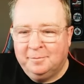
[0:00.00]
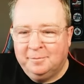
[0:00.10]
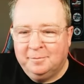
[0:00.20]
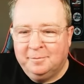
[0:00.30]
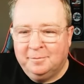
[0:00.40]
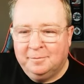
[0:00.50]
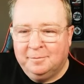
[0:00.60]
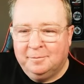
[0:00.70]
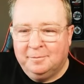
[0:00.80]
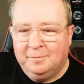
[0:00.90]

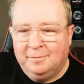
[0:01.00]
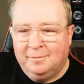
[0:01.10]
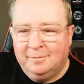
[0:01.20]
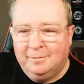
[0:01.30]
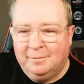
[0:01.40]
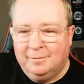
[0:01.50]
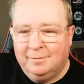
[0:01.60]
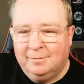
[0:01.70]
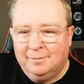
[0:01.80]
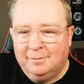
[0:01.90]

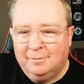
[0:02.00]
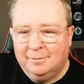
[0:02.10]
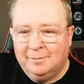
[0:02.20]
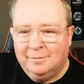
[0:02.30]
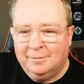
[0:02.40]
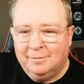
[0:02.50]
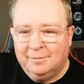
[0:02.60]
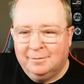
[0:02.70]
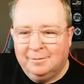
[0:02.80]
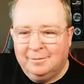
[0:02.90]

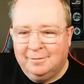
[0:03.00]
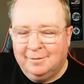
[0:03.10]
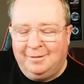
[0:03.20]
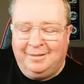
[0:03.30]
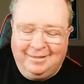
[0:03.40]
The person shown says nothing.